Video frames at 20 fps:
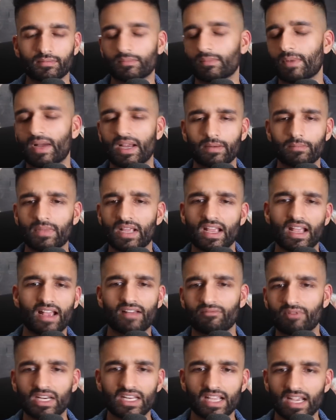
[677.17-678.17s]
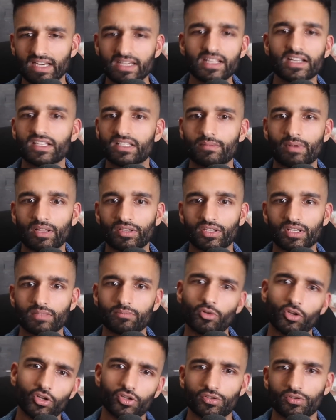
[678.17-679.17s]
mind may have any ideas about this,
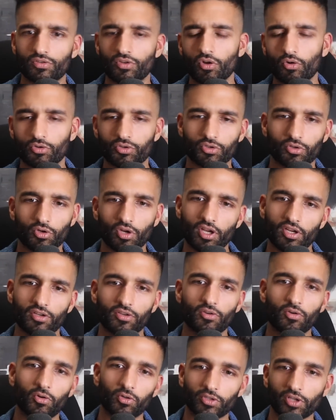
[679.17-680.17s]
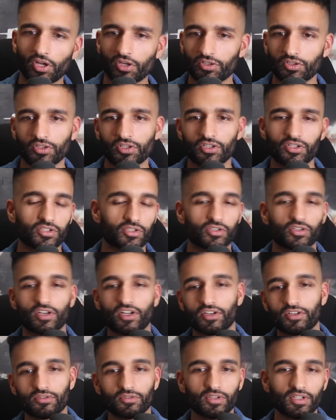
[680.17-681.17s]
but no, shouldn't I hold on to this? Shouldn't I
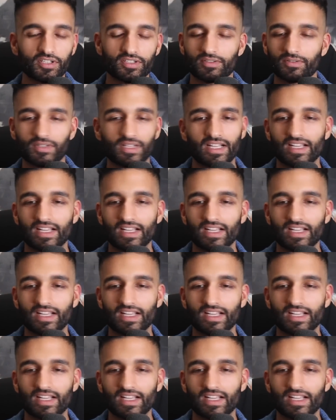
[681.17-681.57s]
do this?